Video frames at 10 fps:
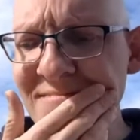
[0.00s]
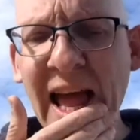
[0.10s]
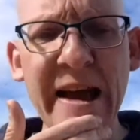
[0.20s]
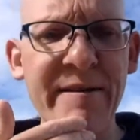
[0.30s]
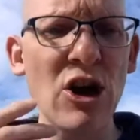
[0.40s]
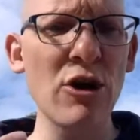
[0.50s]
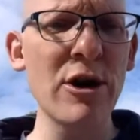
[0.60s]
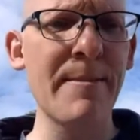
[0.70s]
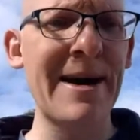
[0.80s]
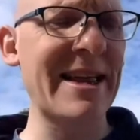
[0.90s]
if you don't
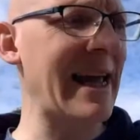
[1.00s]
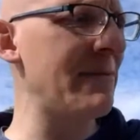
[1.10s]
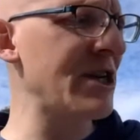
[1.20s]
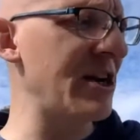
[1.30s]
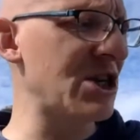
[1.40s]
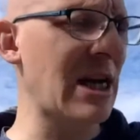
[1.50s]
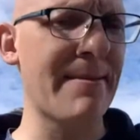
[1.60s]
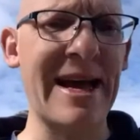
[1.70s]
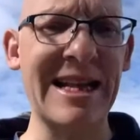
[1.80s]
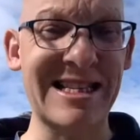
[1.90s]
know about the Game Changer
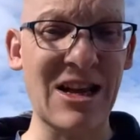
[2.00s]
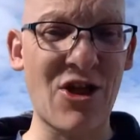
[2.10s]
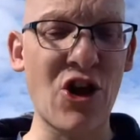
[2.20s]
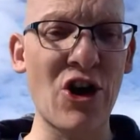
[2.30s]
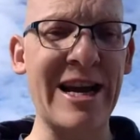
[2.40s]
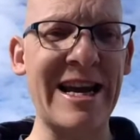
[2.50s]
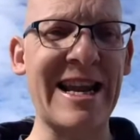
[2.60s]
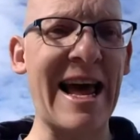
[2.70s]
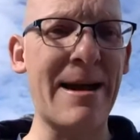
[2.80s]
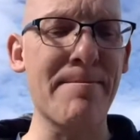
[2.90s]
Summit, it's a
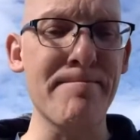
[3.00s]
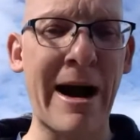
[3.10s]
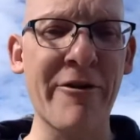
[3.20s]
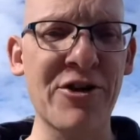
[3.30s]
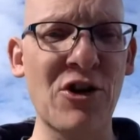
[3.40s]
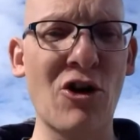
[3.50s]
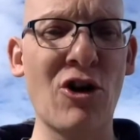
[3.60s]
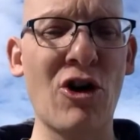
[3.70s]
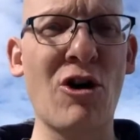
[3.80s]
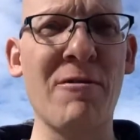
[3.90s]
30-day marathon
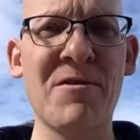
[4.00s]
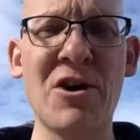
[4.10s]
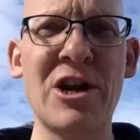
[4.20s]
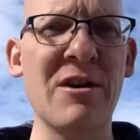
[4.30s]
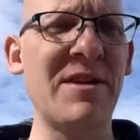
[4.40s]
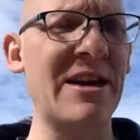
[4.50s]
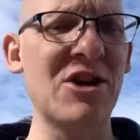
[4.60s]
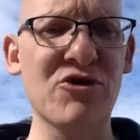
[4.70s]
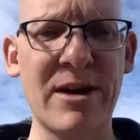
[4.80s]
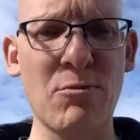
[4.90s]
of 30 of the
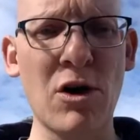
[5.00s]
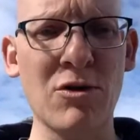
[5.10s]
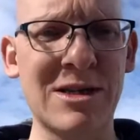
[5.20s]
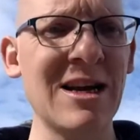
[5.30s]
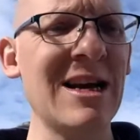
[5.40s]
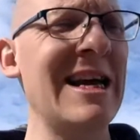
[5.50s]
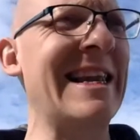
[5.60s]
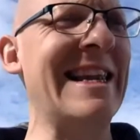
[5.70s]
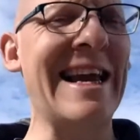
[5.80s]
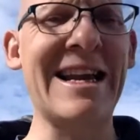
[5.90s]
industry world's
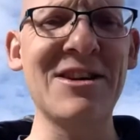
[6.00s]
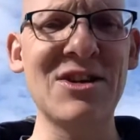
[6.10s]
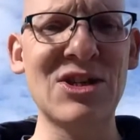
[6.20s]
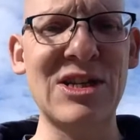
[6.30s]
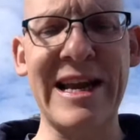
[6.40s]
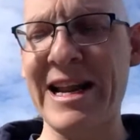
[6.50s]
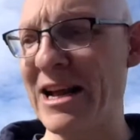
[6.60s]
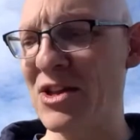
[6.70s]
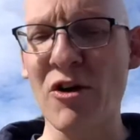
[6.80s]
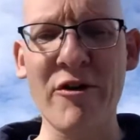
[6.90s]
leaders, leading
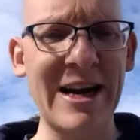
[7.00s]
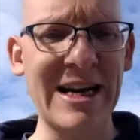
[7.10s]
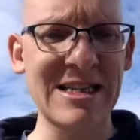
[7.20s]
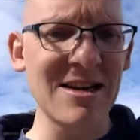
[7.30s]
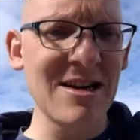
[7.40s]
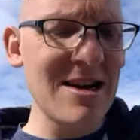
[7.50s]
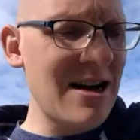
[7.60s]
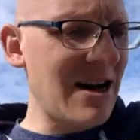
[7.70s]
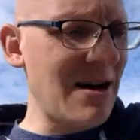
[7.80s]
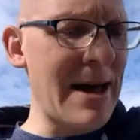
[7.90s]
authorities
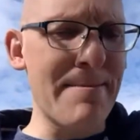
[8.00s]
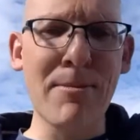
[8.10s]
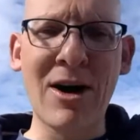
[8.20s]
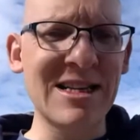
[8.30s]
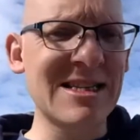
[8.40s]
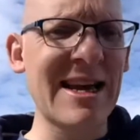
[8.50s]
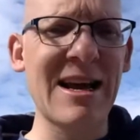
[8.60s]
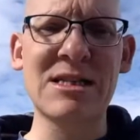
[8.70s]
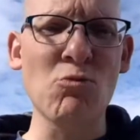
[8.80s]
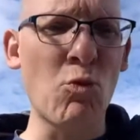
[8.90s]
in
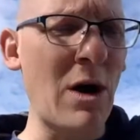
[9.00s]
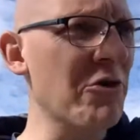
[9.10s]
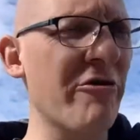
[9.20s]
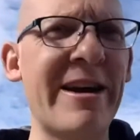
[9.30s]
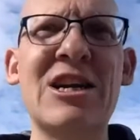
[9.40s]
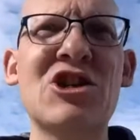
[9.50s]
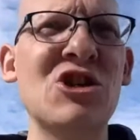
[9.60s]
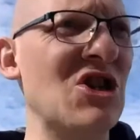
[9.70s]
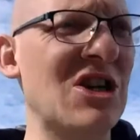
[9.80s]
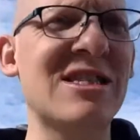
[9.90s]
mindsets, wealth creation,
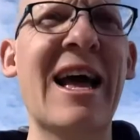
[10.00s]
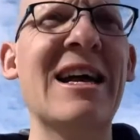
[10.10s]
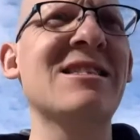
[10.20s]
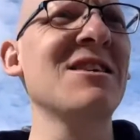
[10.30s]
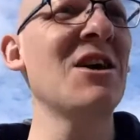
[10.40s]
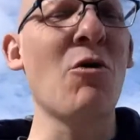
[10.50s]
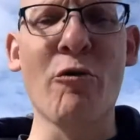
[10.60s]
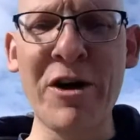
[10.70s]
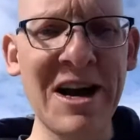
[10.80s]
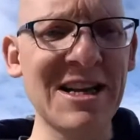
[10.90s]
success,
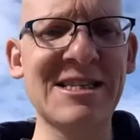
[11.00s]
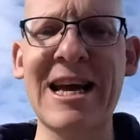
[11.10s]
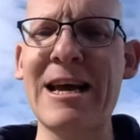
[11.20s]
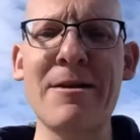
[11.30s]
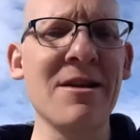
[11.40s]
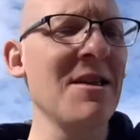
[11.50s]
real estate,